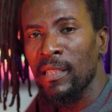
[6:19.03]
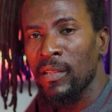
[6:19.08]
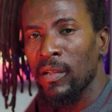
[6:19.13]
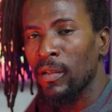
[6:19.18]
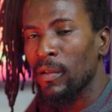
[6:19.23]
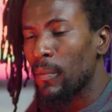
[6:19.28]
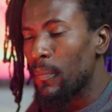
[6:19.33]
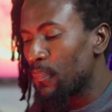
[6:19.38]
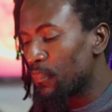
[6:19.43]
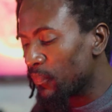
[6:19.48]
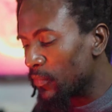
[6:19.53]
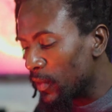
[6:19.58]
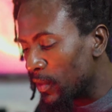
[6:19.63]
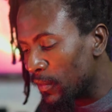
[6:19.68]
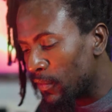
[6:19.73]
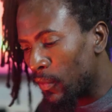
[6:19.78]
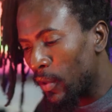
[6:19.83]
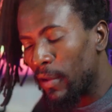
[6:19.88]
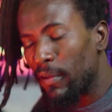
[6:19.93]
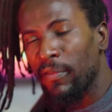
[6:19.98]
So
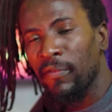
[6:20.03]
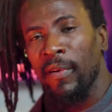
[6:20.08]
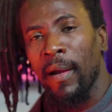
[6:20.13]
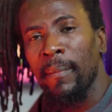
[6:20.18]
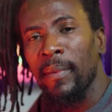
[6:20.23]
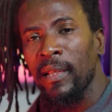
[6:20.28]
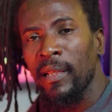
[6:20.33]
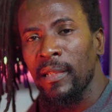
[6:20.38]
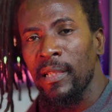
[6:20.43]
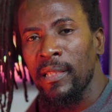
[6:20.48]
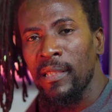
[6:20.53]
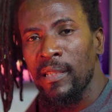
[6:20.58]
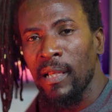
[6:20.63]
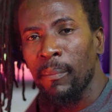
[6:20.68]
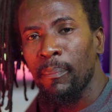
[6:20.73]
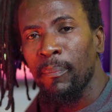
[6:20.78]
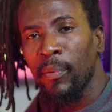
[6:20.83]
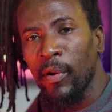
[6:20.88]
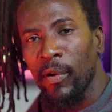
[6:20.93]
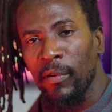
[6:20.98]
for a family, this is a
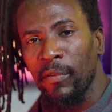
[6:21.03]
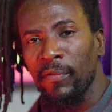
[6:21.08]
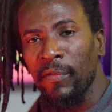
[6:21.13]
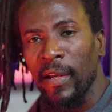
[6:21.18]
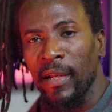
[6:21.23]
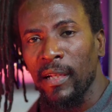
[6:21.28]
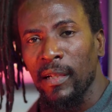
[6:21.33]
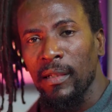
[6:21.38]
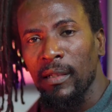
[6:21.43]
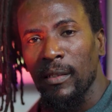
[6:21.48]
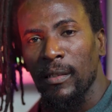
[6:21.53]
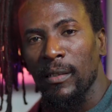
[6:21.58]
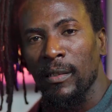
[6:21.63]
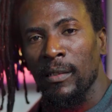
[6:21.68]
perfect